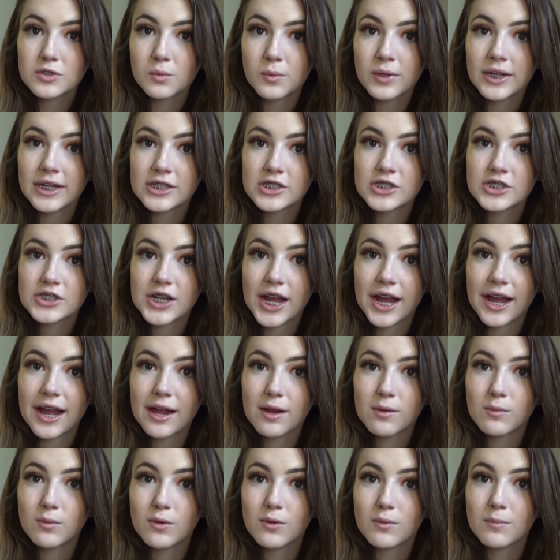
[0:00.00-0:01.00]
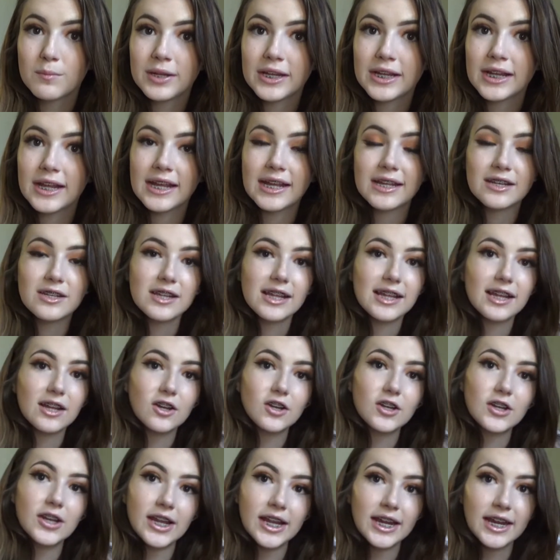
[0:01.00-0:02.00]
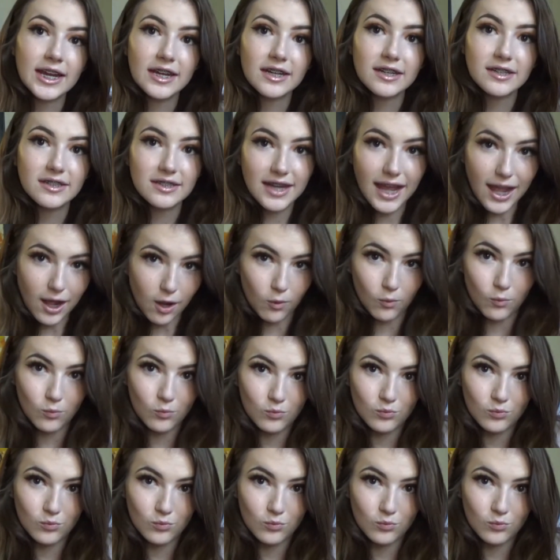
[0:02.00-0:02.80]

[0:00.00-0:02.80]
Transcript: which I will be inserting now.